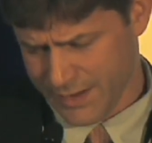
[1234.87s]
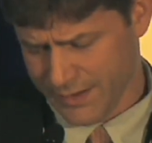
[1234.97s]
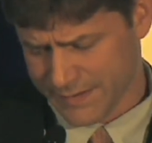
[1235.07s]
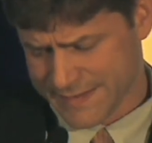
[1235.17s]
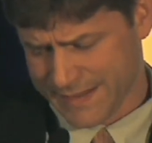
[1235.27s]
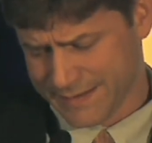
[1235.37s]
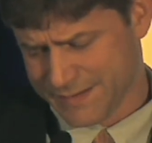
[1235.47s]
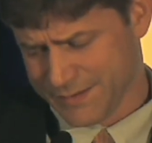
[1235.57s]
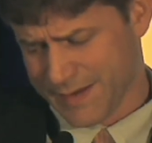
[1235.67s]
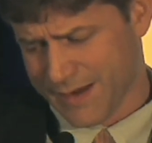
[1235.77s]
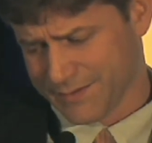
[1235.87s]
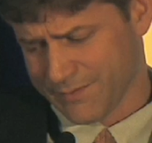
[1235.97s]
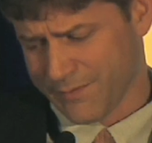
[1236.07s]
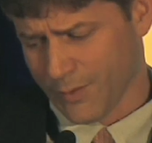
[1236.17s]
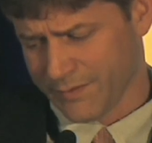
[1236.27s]
You can see in
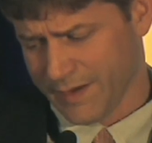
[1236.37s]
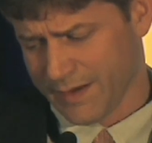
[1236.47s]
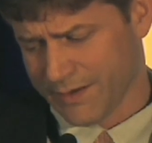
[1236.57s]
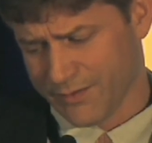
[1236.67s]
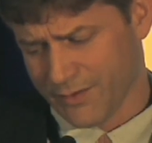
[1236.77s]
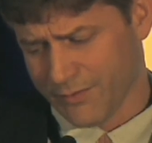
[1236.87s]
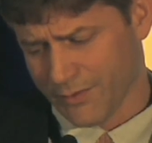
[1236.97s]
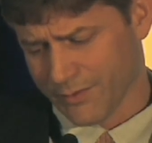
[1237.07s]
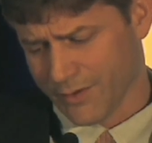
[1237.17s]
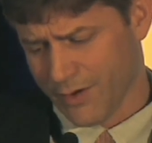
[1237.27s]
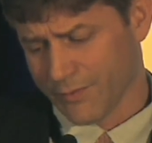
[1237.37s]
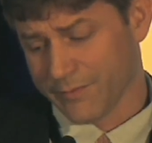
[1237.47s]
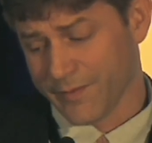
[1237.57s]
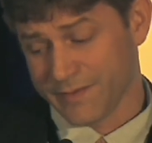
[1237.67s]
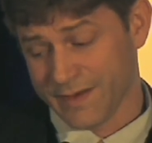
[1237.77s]
2014 there's over
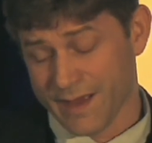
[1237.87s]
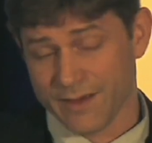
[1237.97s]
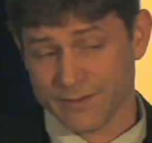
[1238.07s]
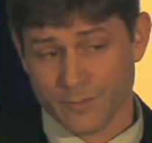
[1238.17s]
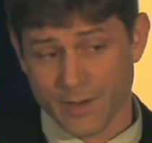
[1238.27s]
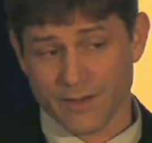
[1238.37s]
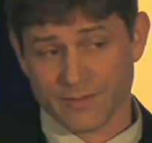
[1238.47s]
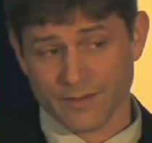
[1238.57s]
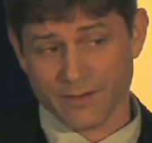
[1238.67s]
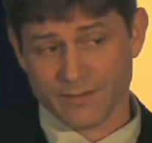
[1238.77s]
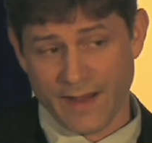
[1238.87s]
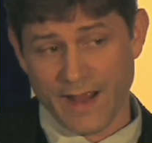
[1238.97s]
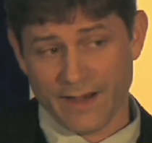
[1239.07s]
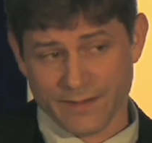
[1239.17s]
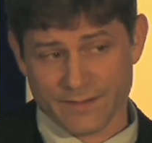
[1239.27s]
50,000 wells that are
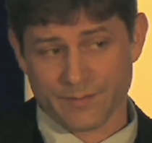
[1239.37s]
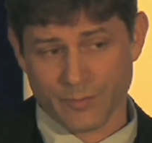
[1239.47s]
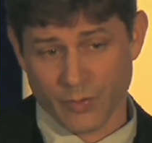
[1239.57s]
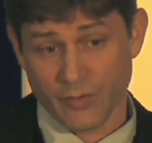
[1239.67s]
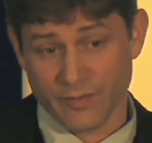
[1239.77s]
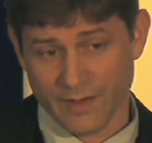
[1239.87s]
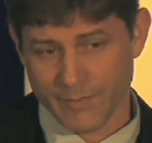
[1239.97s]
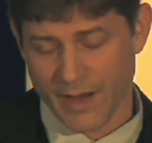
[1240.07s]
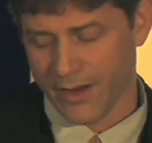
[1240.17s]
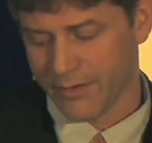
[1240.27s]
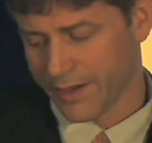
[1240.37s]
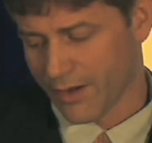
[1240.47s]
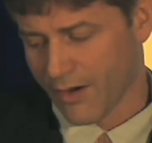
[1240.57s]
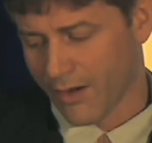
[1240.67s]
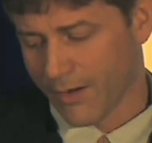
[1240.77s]
tagged as producing by
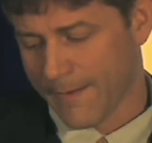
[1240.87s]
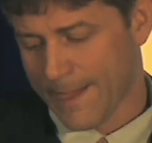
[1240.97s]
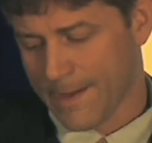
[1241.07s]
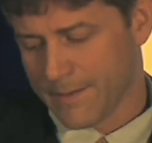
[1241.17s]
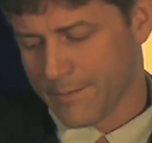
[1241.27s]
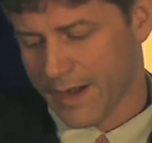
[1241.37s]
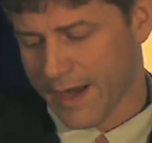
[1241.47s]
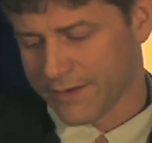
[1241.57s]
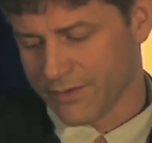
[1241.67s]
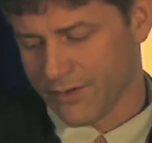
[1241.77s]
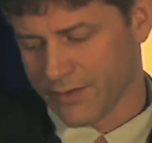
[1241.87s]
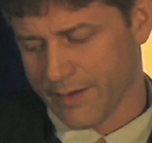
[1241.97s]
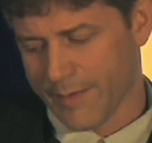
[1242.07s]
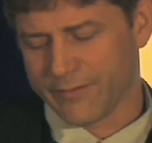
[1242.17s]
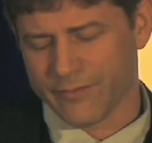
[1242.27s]
ODNR, but actually
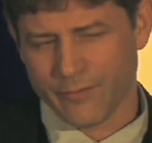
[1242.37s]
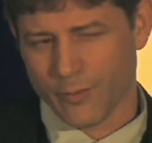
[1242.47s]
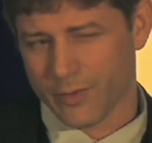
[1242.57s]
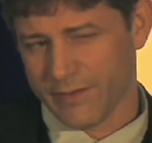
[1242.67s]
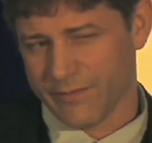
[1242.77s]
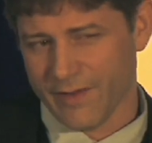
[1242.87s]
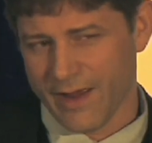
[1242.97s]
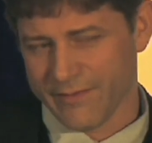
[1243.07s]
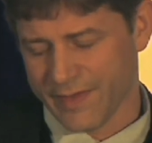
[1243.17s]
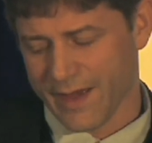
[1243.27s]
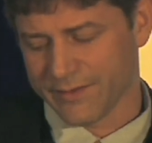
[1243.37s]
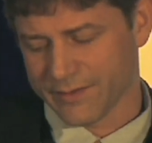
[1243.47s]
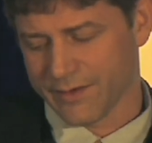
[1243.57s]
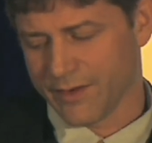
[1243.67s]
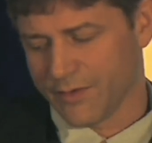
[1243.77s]
only about
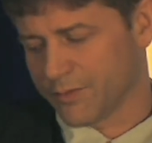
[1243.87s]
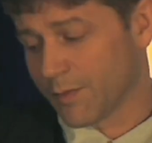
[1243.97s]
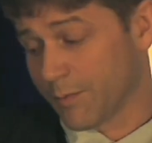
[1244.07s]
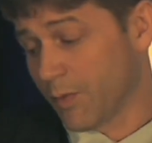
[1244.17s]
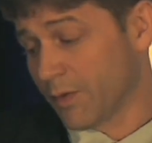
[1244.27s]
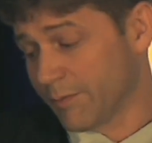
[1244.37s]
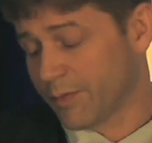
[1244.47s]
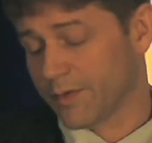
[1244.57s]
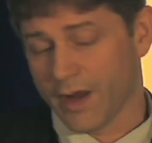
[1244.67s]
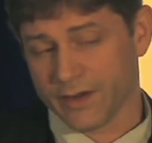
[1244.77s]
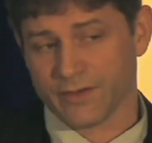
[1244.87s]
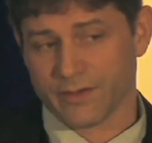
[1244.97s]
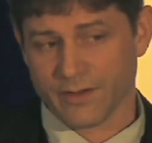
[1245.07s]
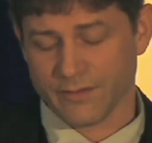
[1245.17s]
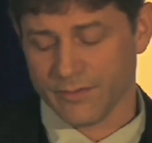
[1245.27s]
45,000 of those reported
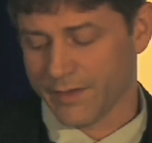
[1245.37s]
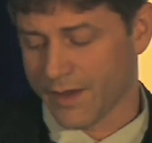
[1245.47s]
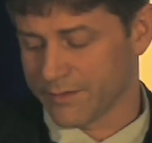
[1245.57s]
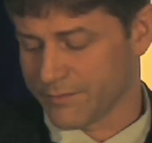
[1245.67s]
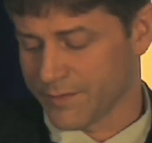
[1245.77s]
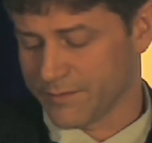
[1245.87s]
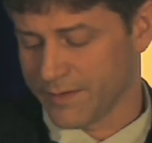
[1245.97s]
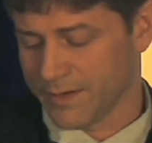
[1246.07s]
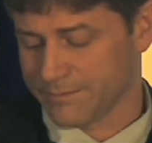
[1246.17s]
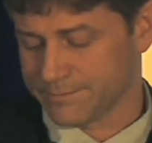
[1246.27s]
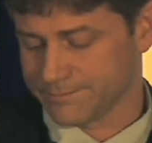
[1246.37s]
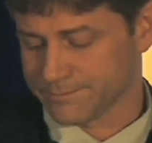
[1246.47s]
production in 2015.